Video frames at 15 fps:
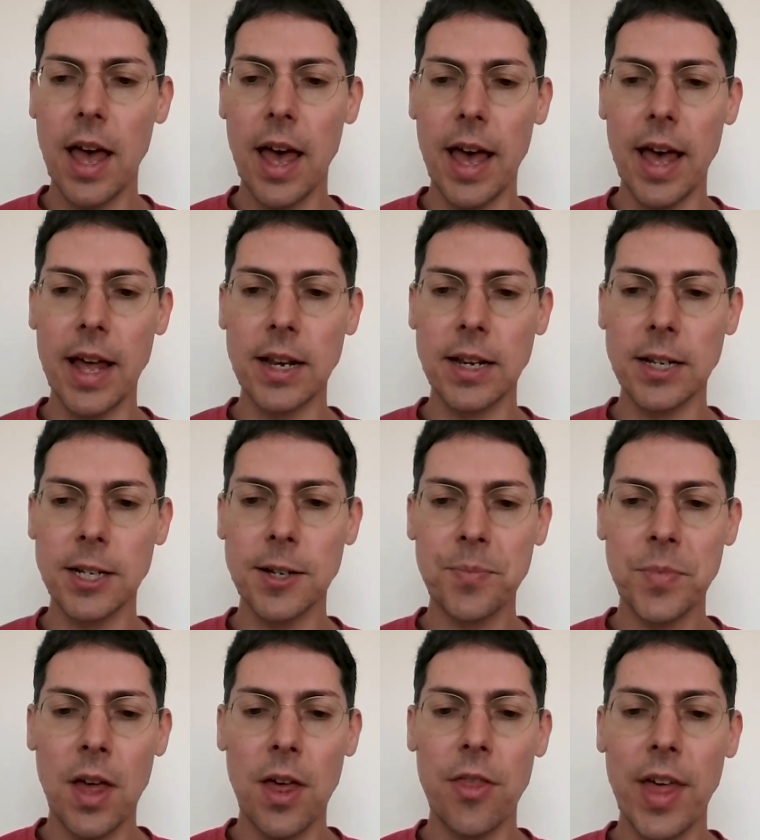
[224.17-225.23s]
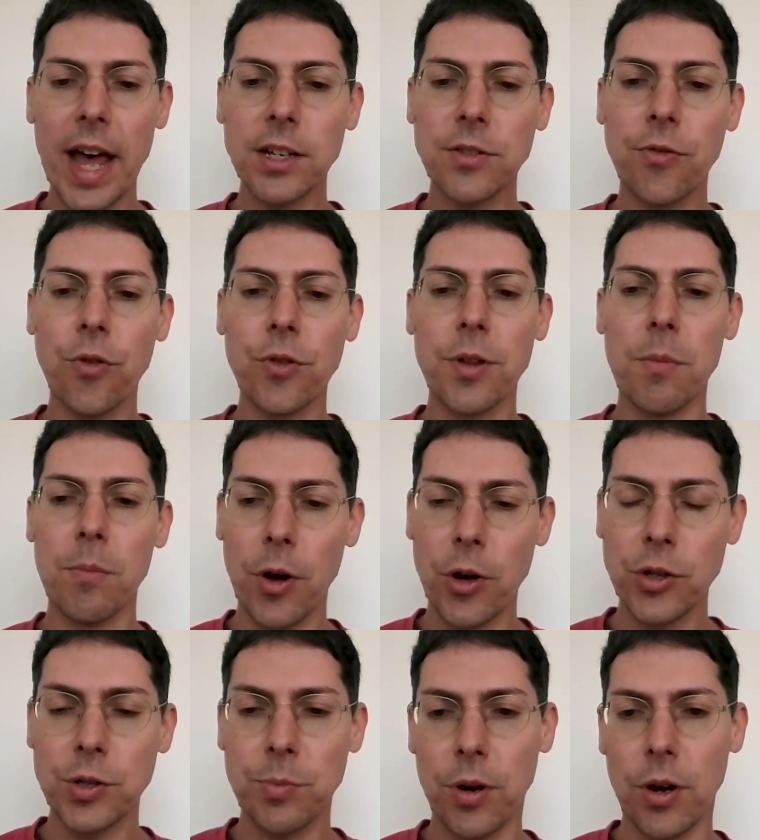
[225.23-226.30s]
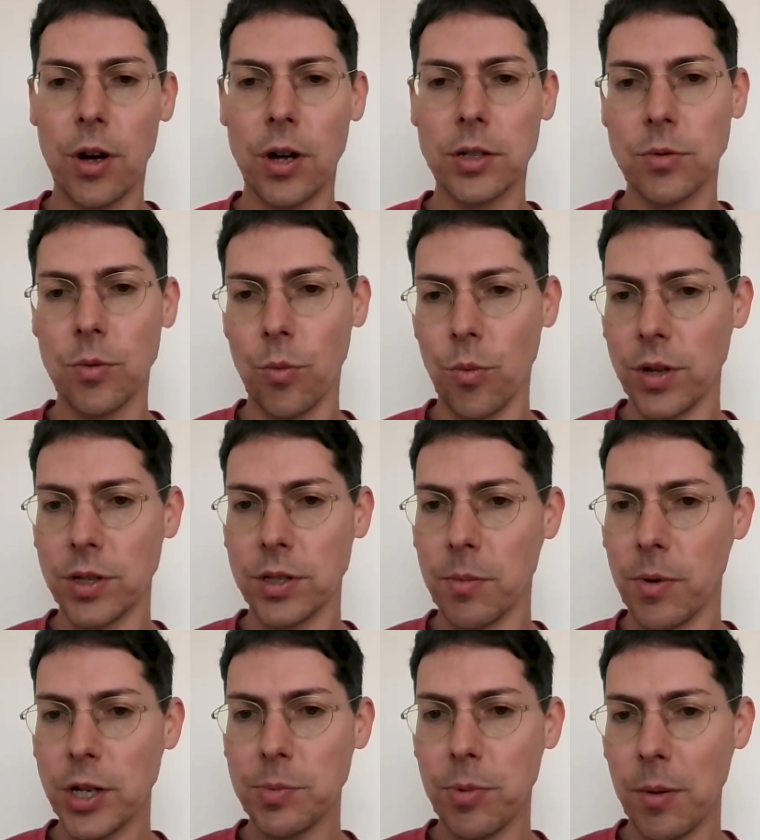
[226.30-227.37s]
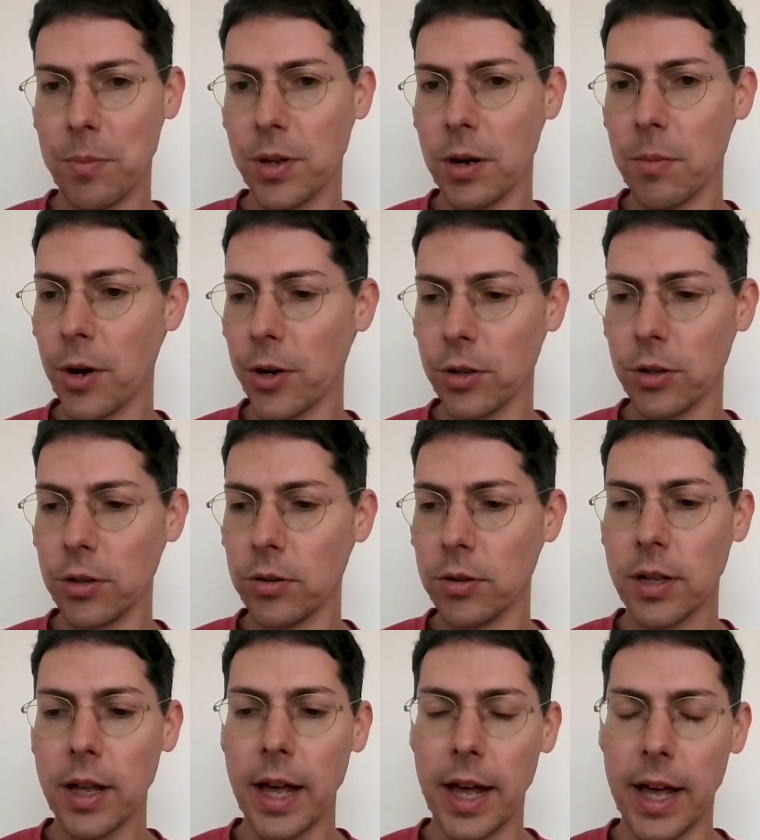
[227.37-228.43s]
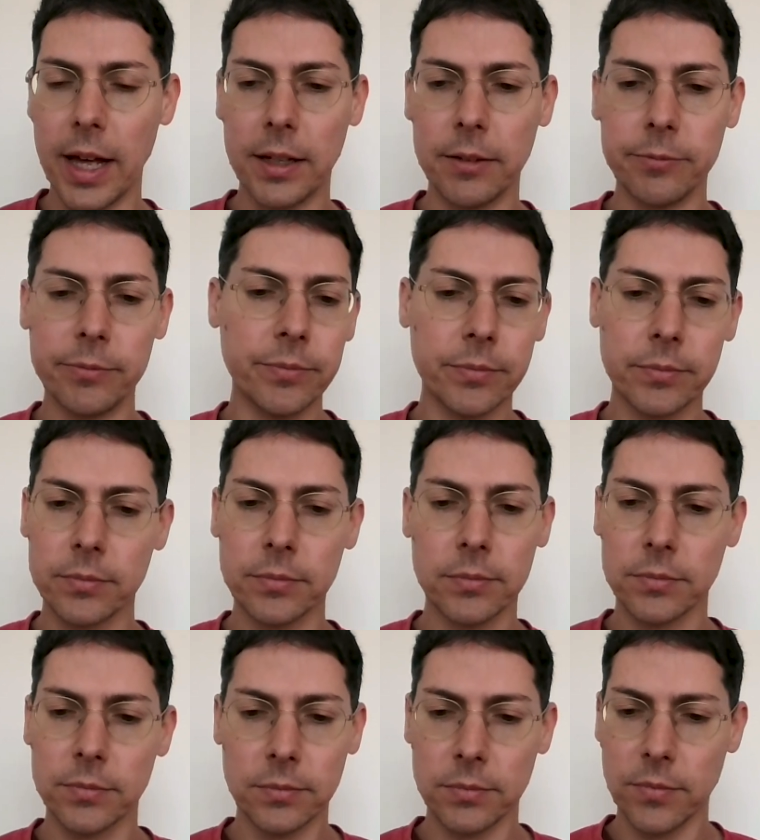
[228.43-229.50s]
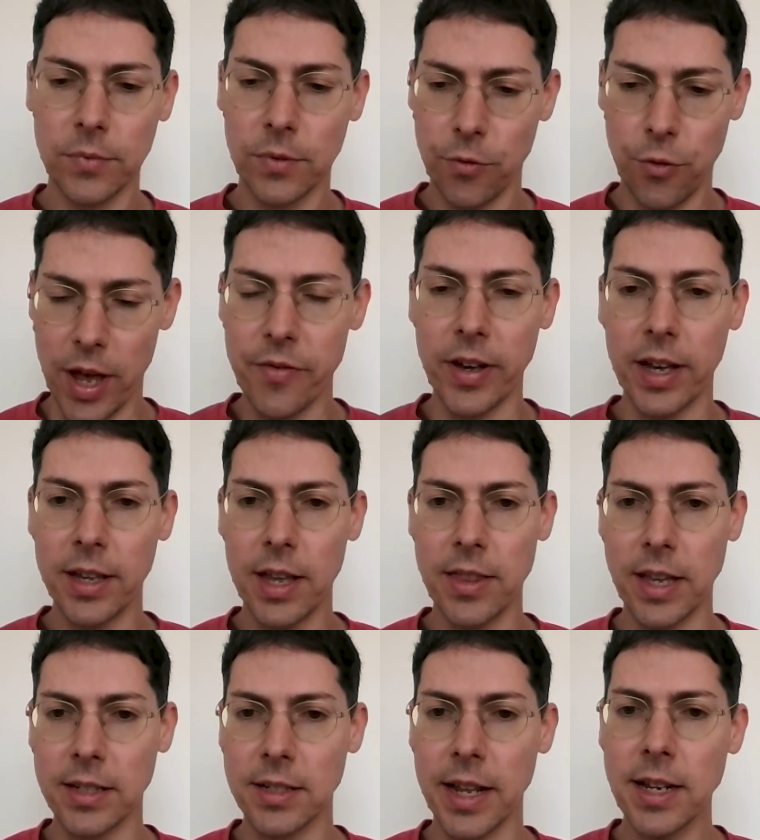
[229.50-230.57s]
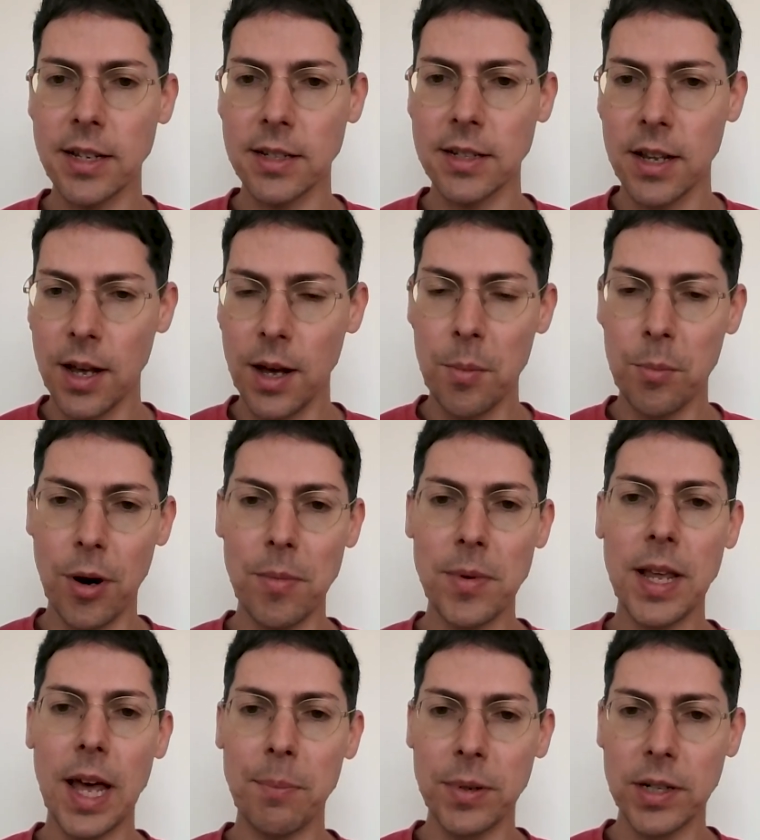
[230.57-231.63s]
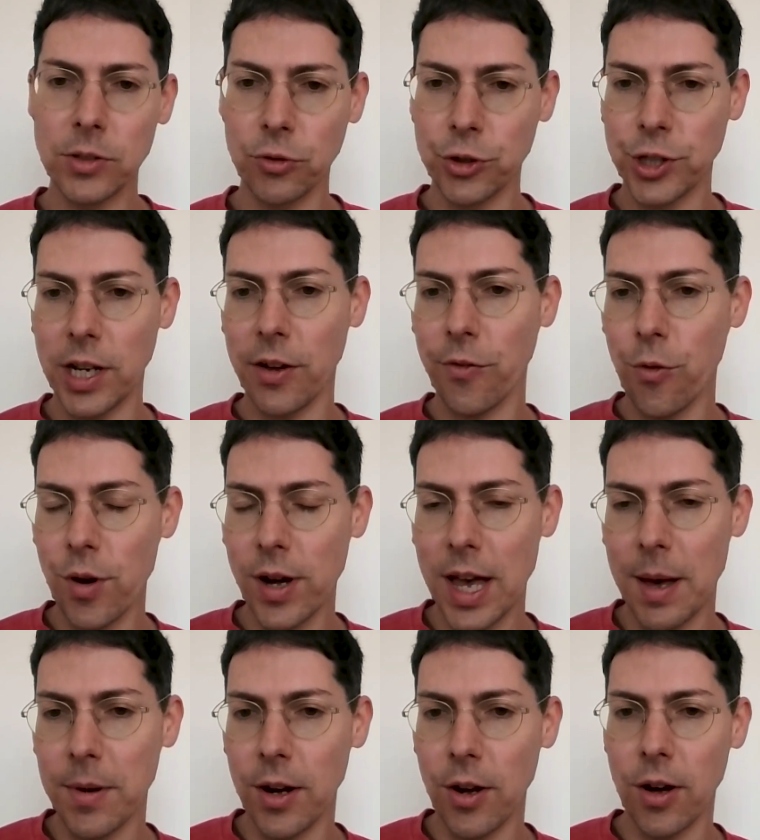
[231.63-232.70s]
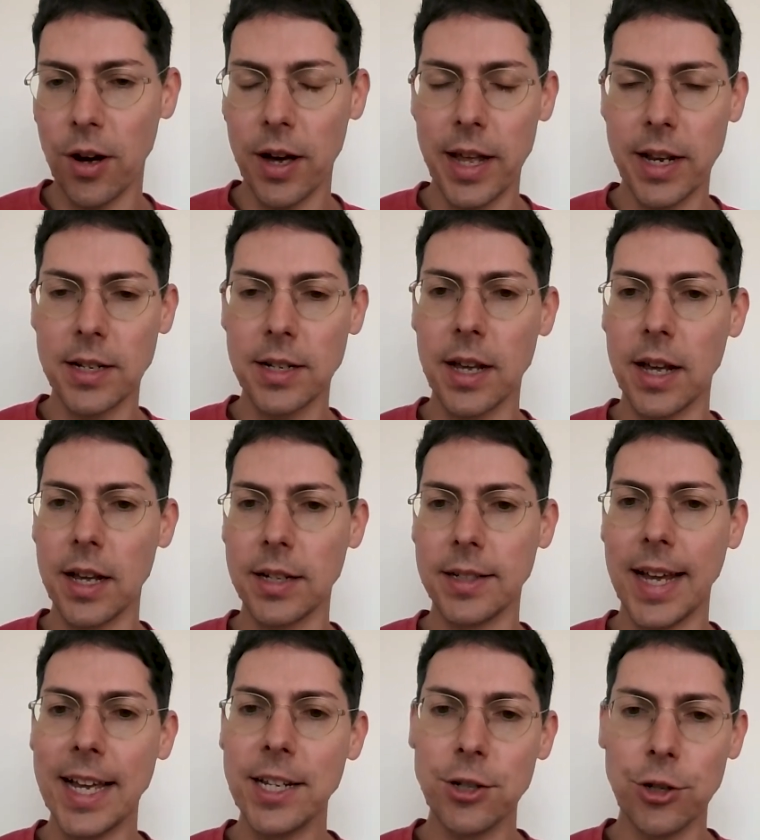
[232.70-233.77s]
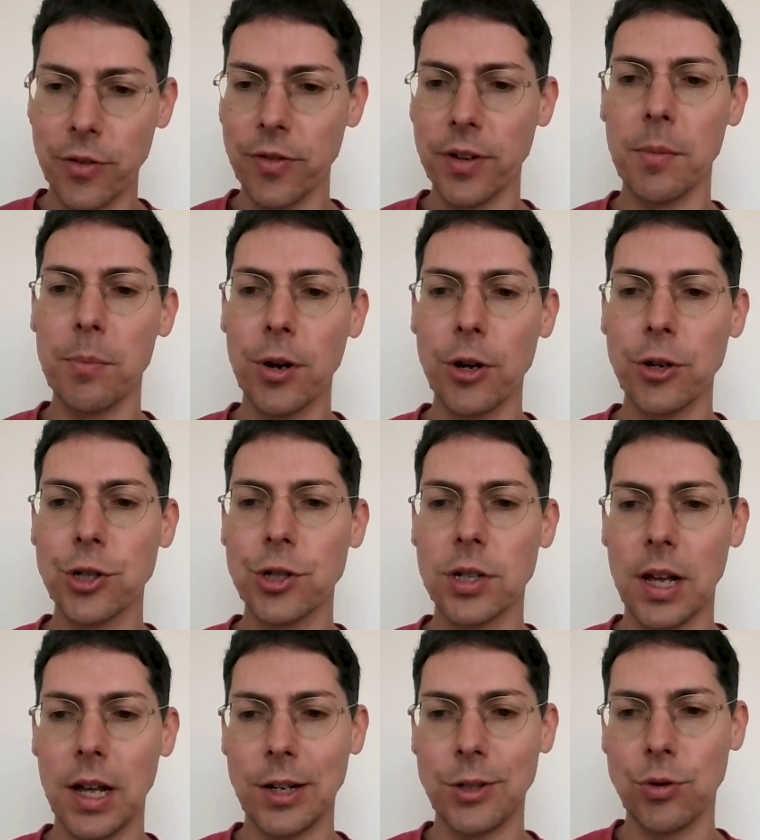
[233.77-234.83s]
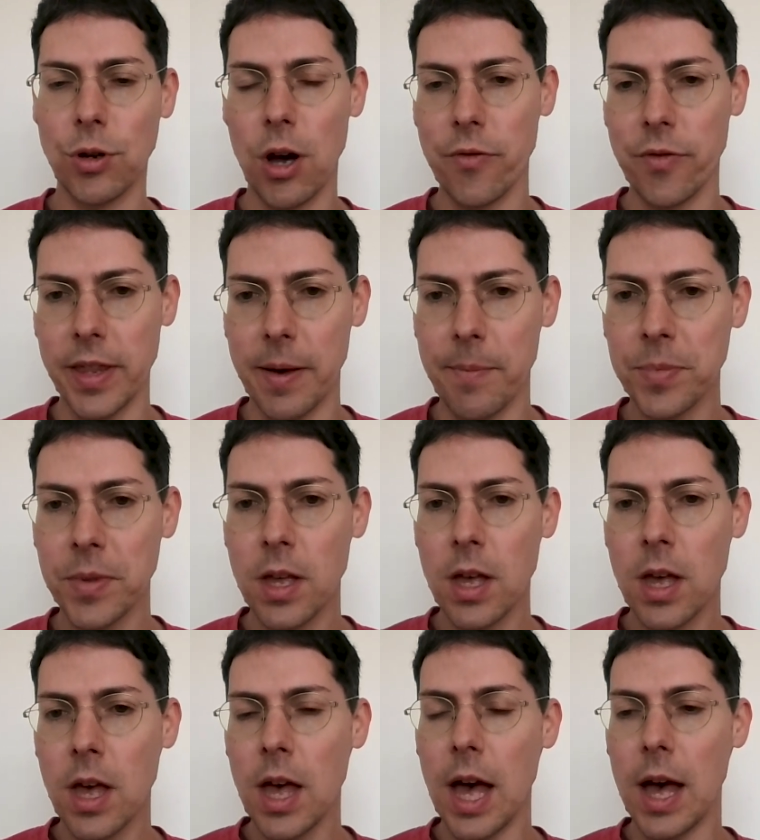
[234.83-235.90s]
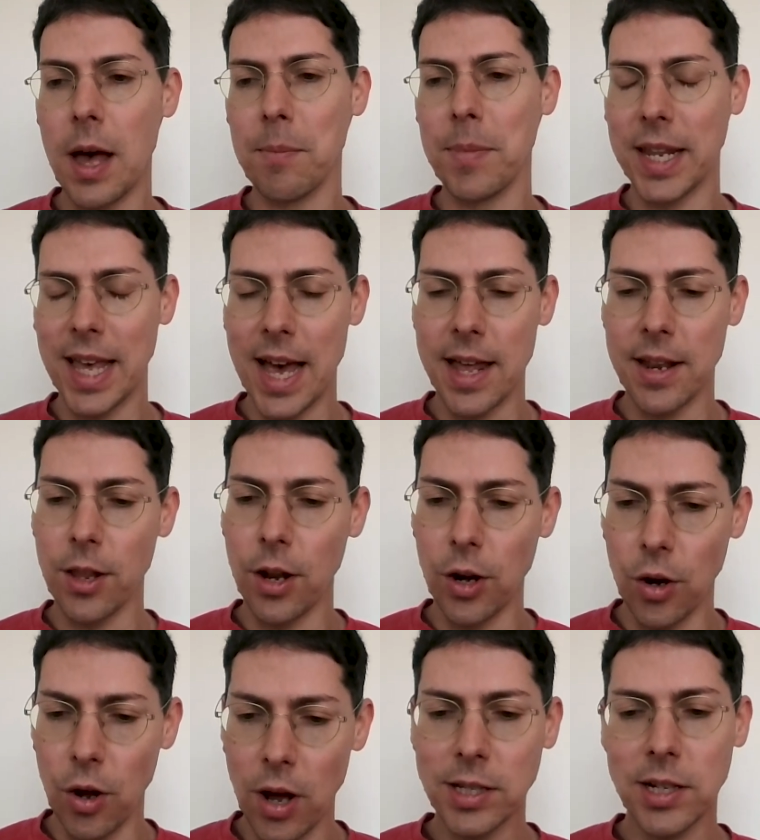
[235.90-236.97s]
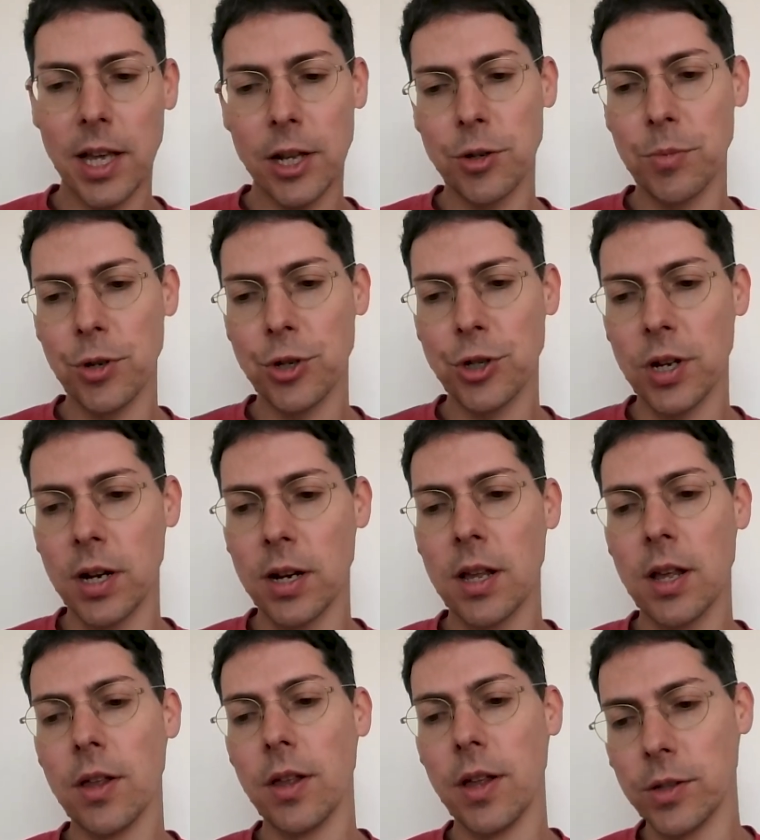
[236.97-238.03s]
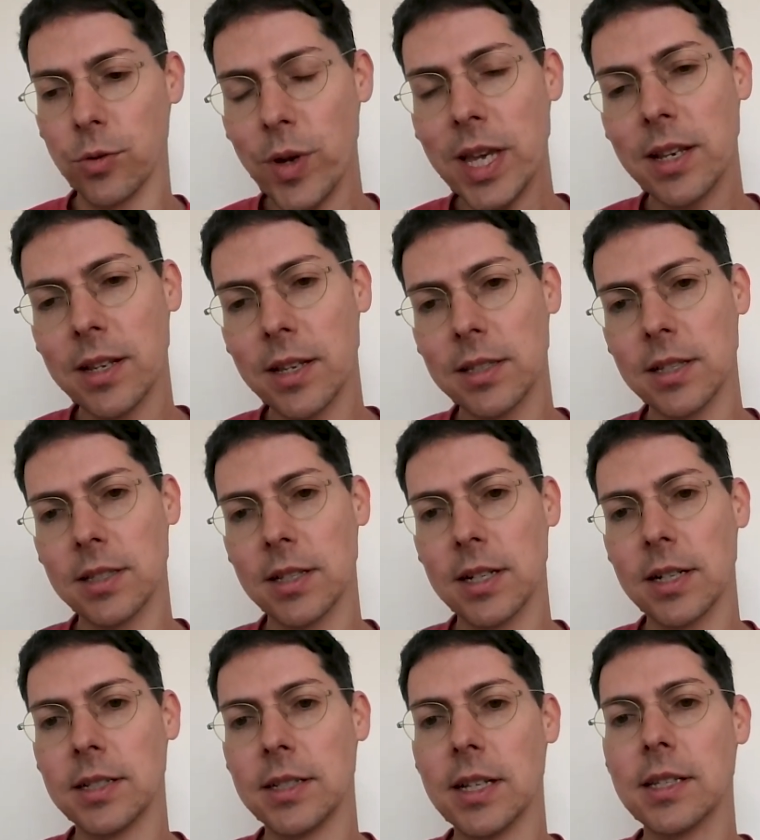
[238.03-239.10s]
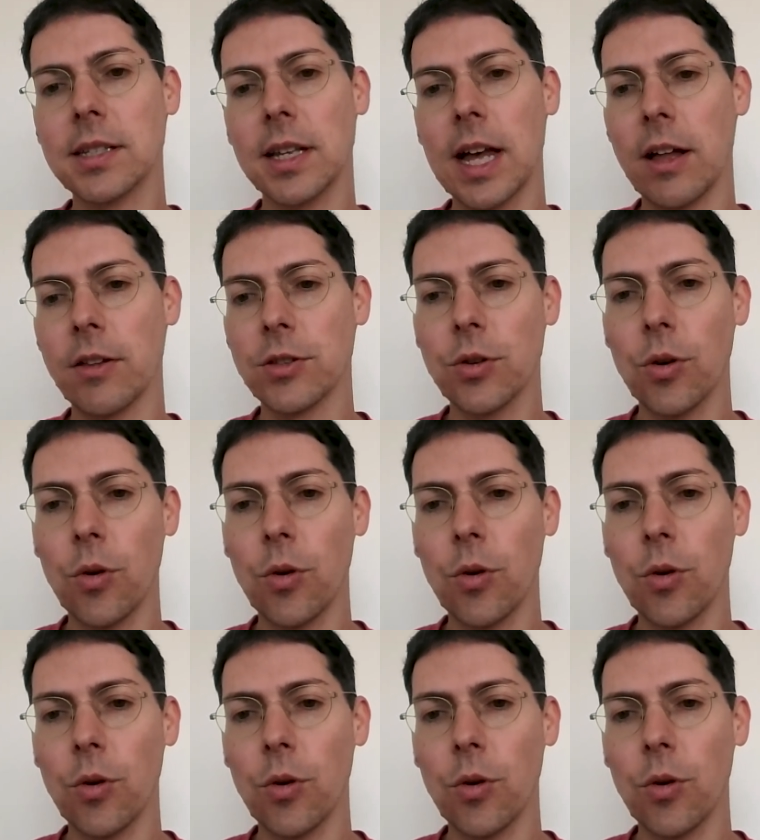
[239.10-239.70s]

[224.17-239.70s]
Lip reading: and that for the most part was the most popular model forever in the internet, probably up until GA4 came along and data-driven approach took over them. But again, last click attribution, its weakness is that it discounts